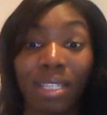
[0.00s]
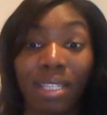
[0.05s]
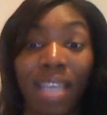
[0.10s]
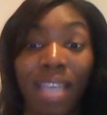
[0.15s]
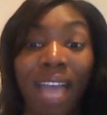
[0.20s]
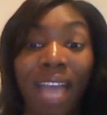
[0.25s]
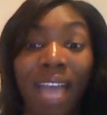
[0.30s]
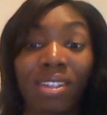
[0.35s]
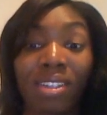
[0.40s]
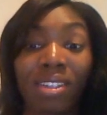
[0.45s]

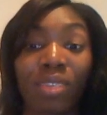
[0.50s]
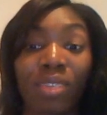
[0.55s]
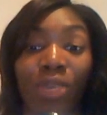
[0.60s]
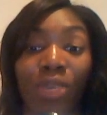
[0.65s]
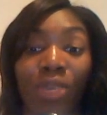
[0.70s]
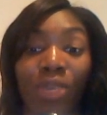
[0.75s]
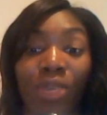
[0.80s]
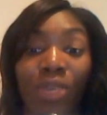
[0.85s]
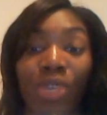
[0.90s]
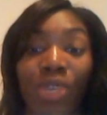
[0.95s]
Actually, when
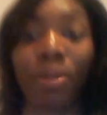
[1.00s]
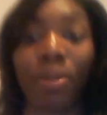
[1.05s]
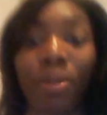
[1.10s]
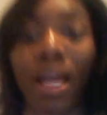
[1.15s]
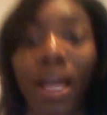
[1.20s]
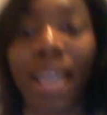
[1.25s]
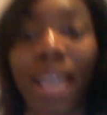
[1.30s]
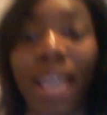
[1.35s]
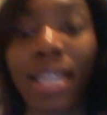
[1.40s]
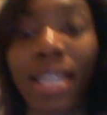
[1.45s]
you apply
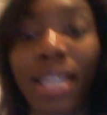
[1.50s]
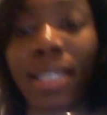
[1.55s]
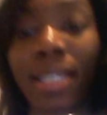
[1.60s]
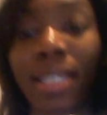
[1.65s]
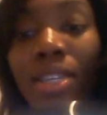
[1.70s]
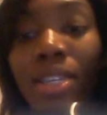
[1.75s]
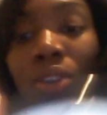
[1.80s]
it to your